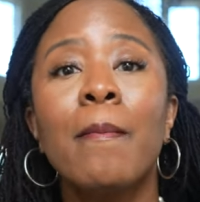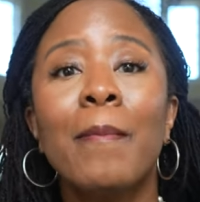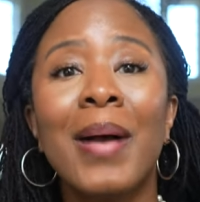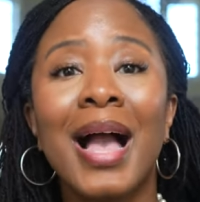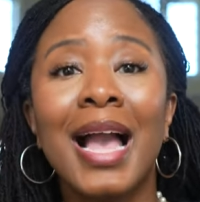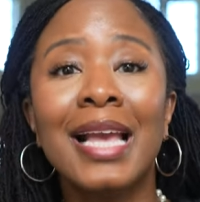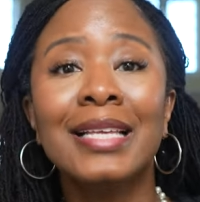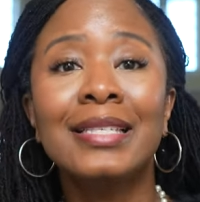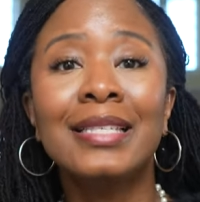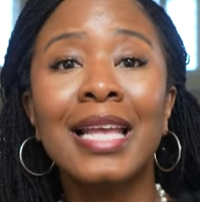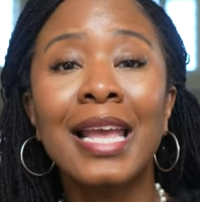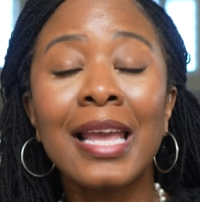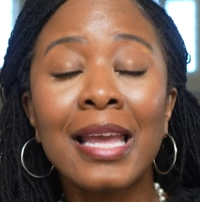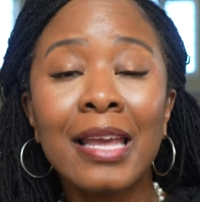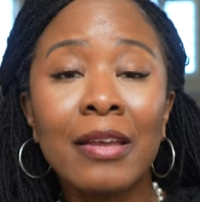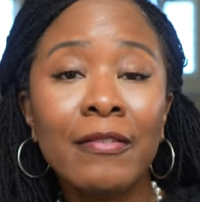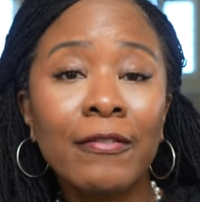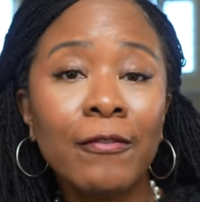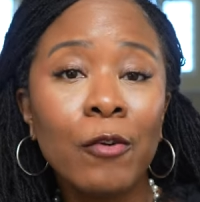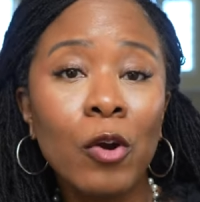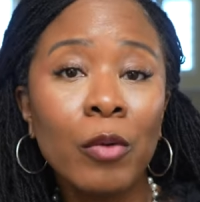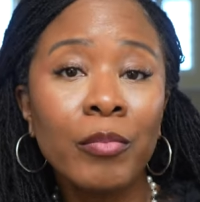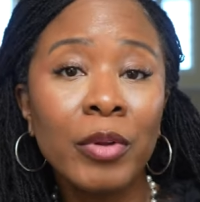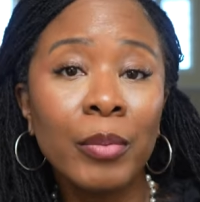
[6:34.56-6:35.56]
By staying
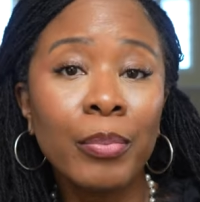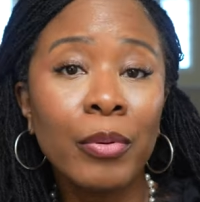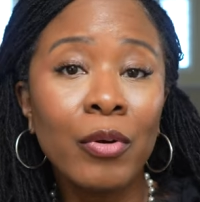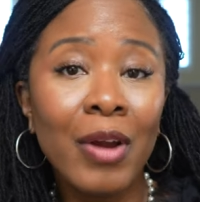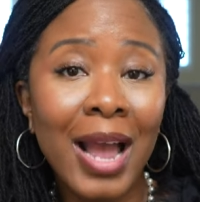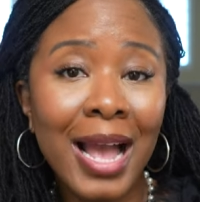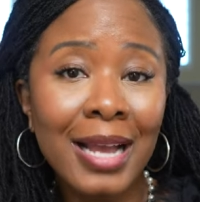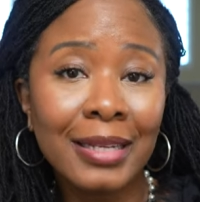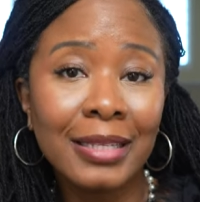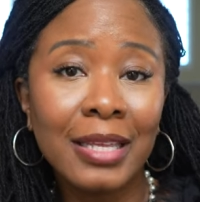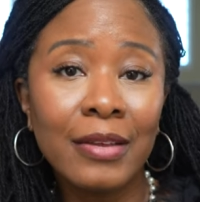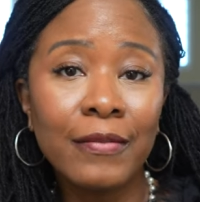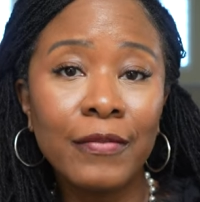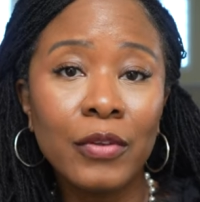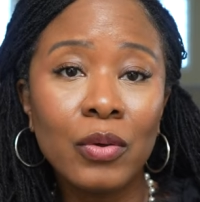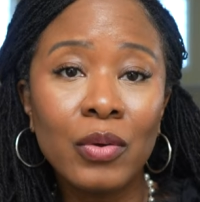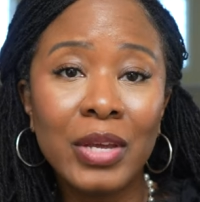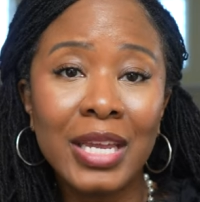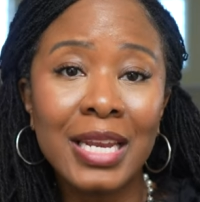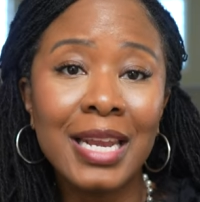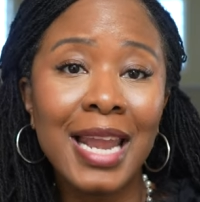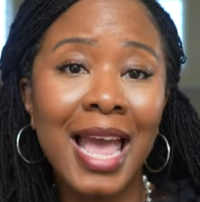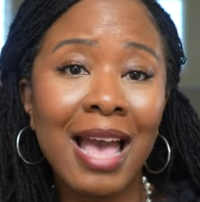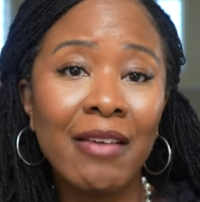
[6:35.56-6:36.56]
informed and proactive, you
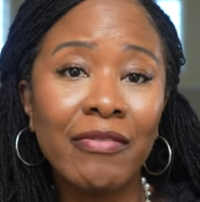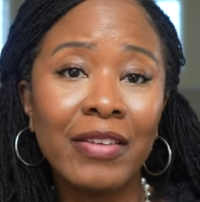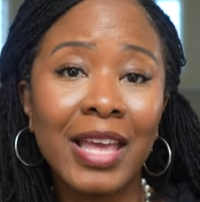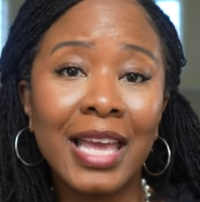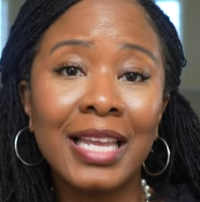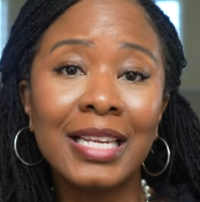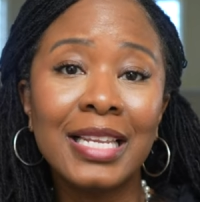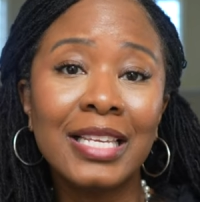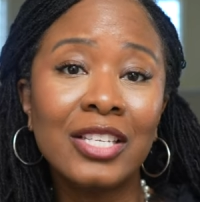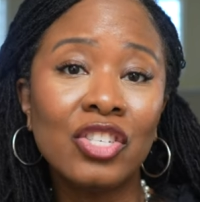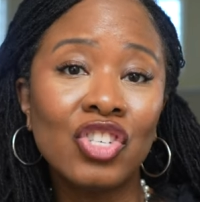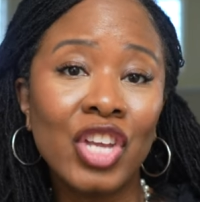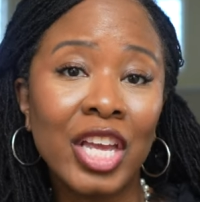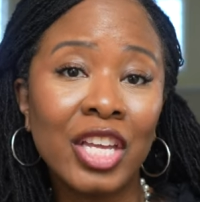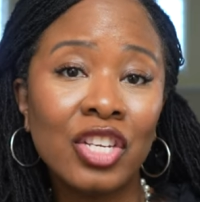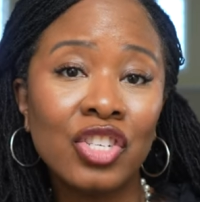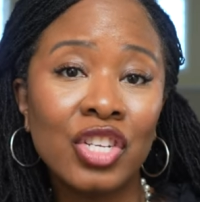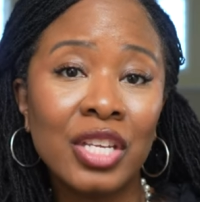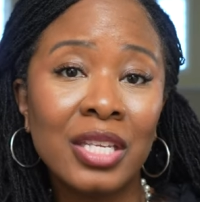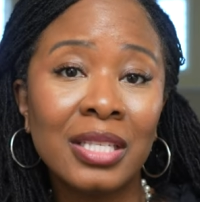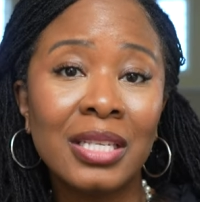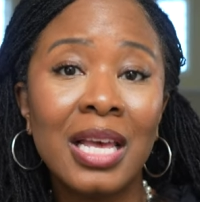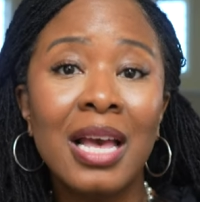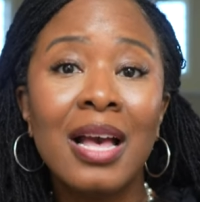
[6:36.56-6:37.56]
can navigate these
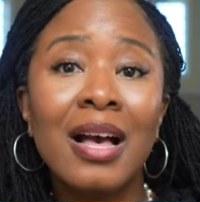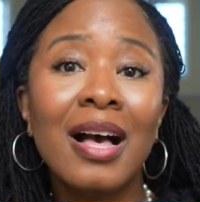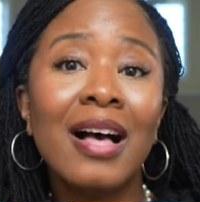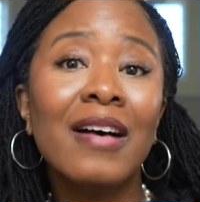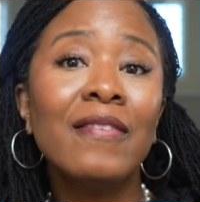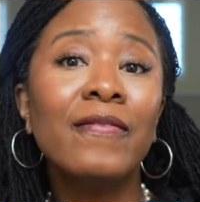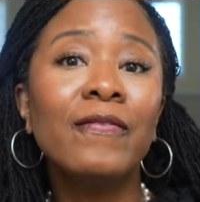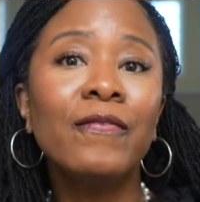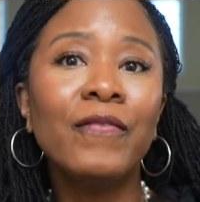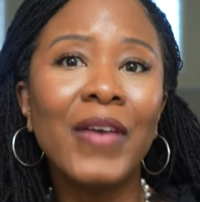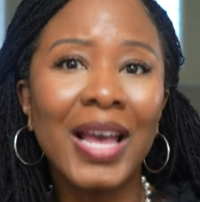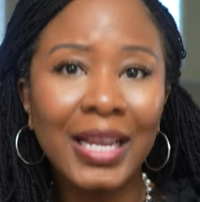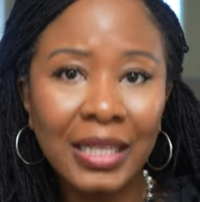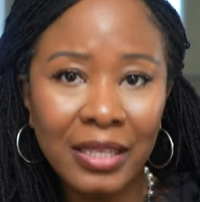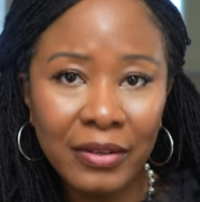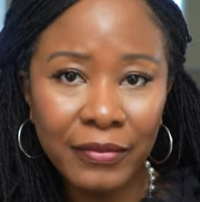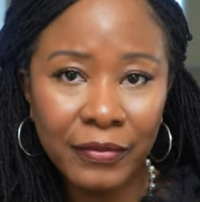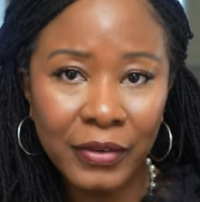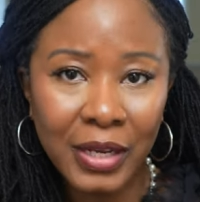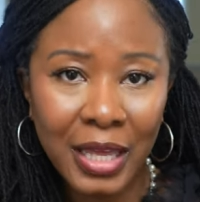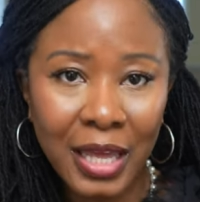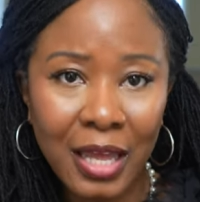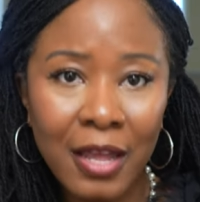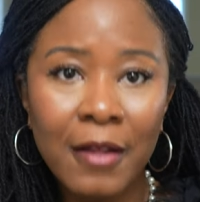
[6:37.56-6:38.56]
changes
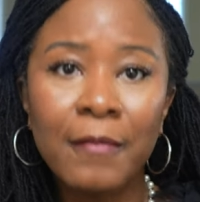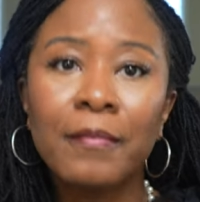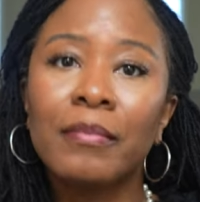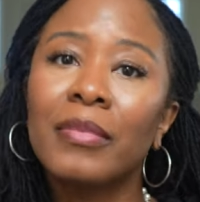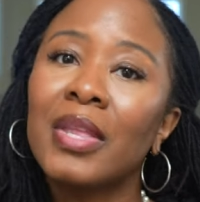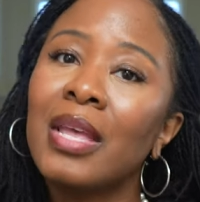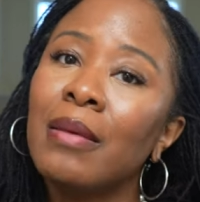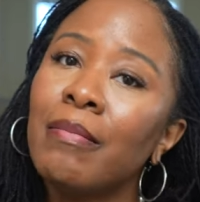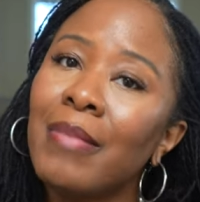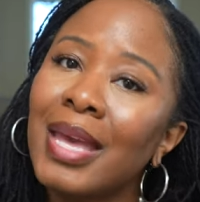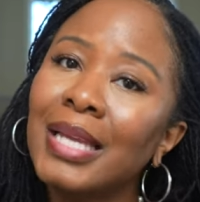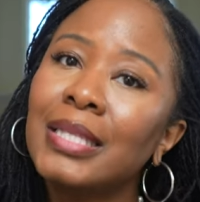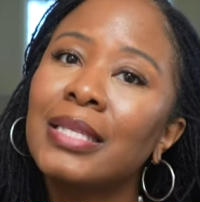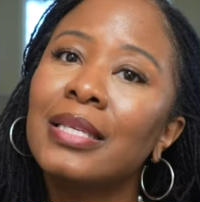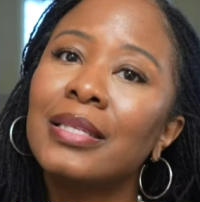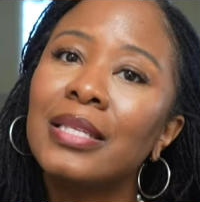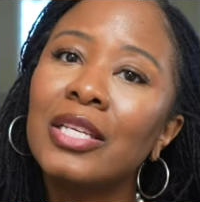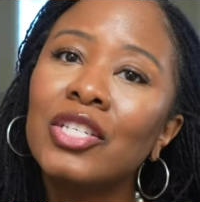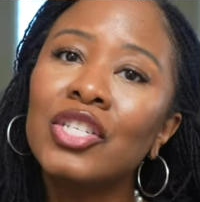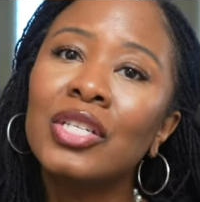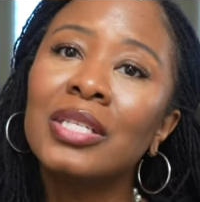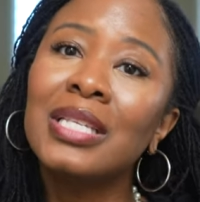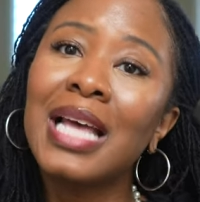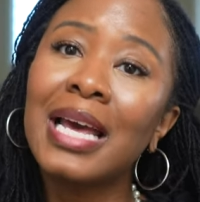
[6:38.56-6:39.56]
effectively and make
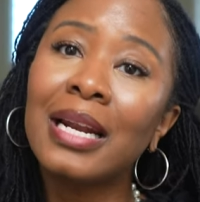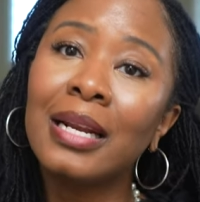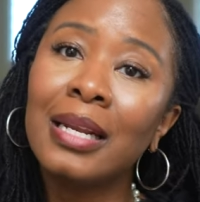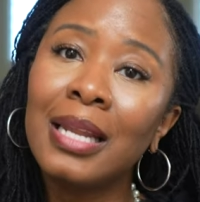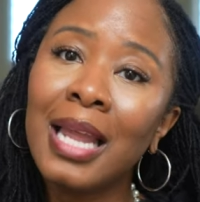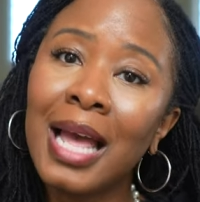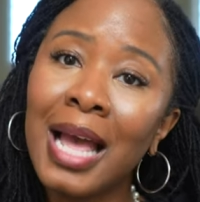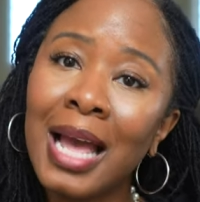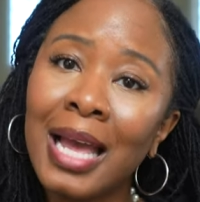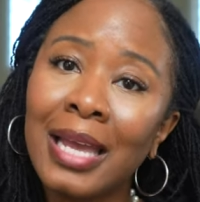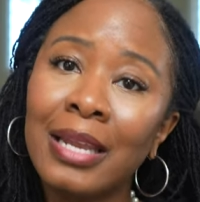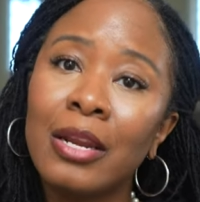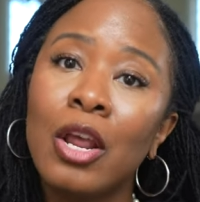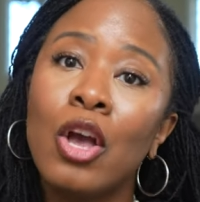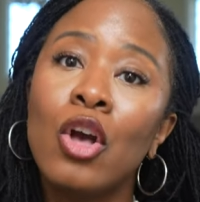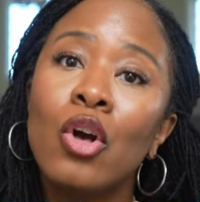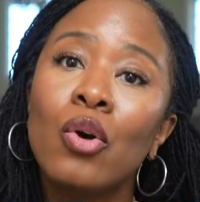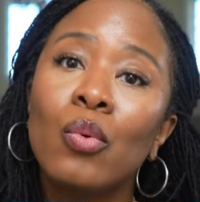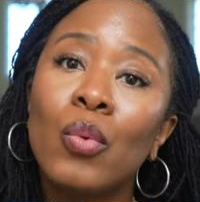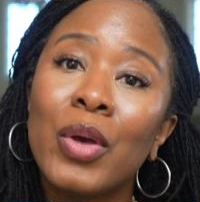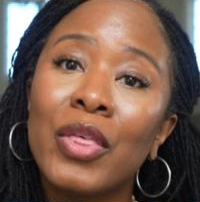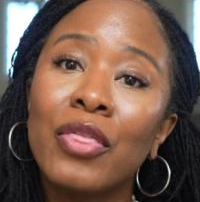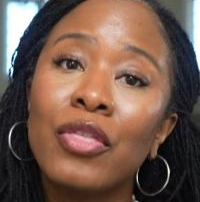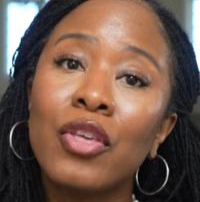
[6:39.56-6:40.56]
decisions that align
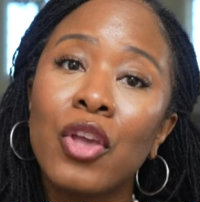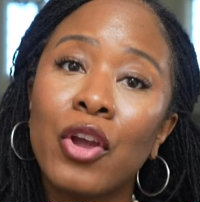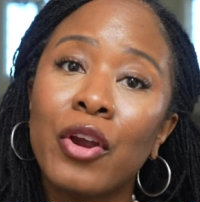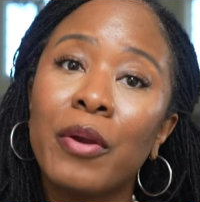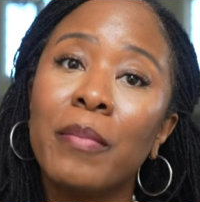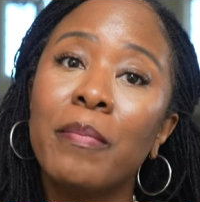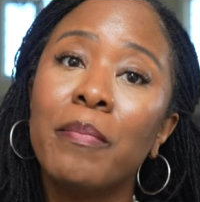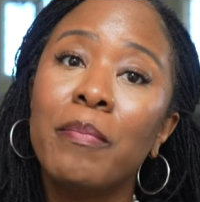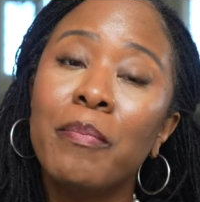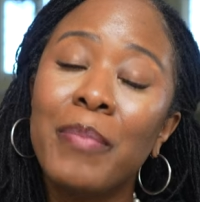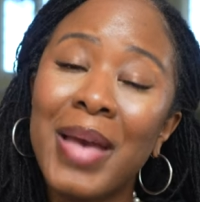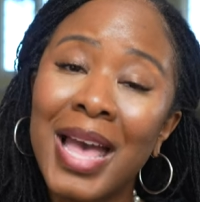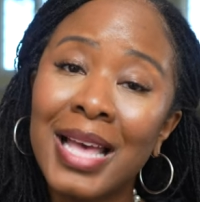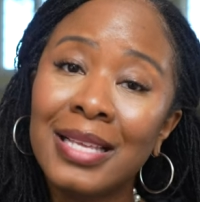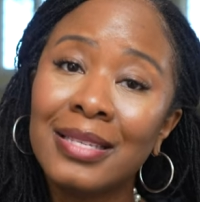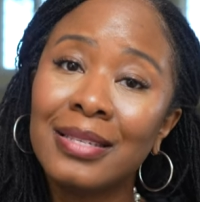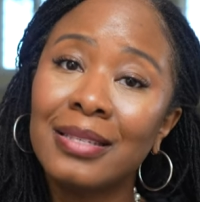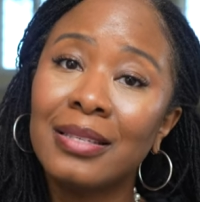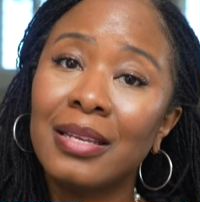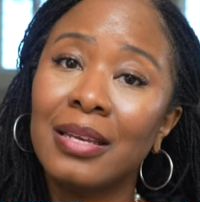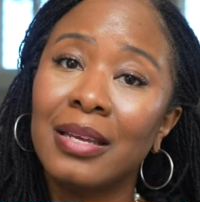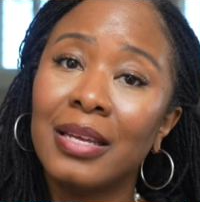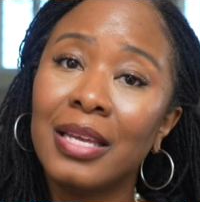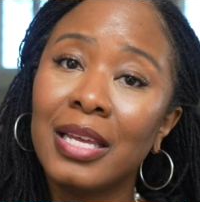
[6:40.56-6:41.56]
with your
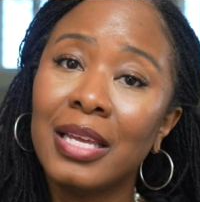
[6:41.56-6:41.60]
best